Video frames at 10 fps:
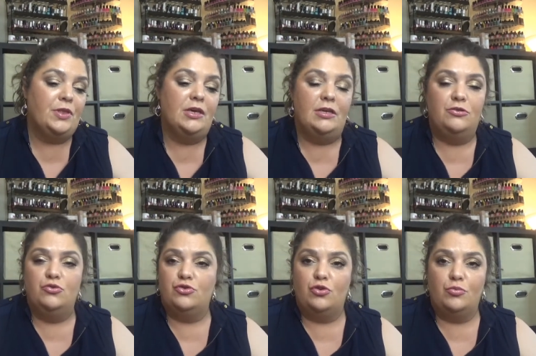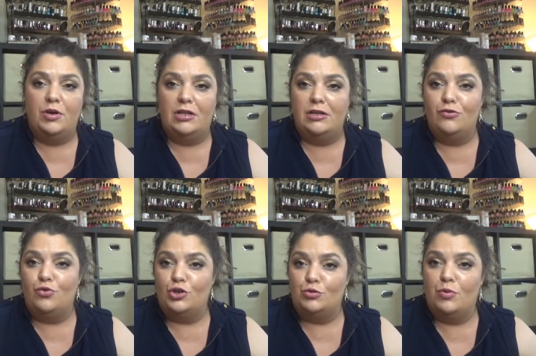can use so many if
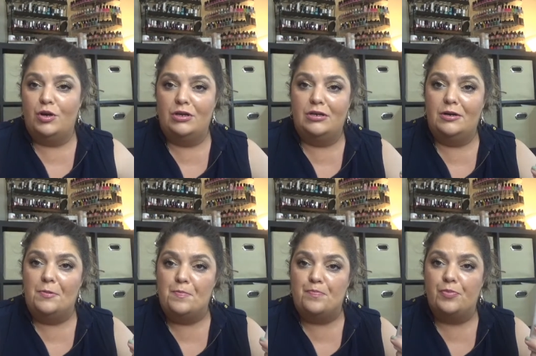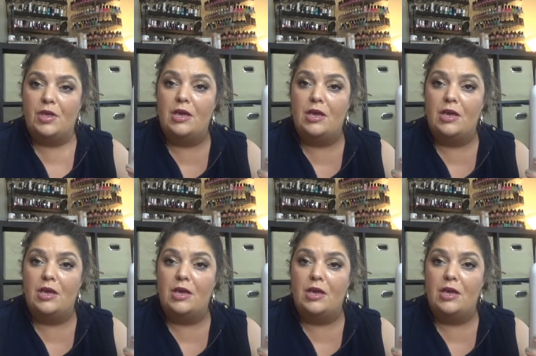you wash my um,